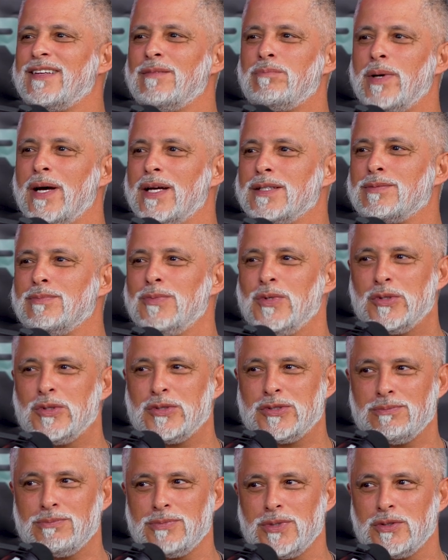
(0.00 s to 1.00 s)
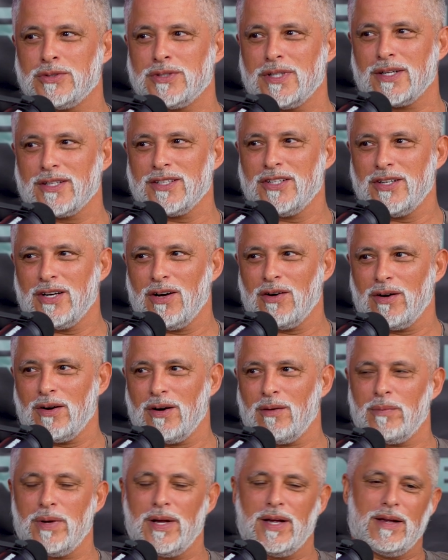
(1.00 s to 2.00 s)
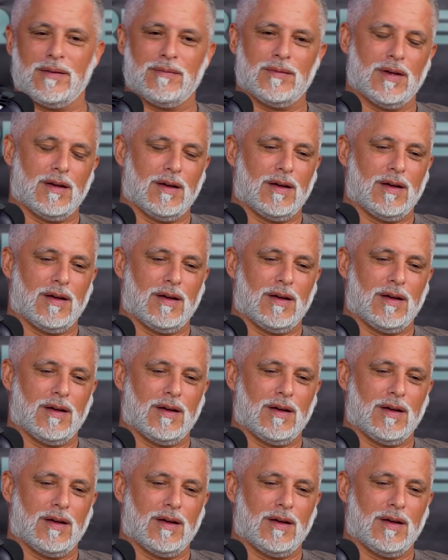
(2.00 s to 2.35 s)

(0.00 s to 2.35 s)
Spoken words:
the best music, you know what I mean?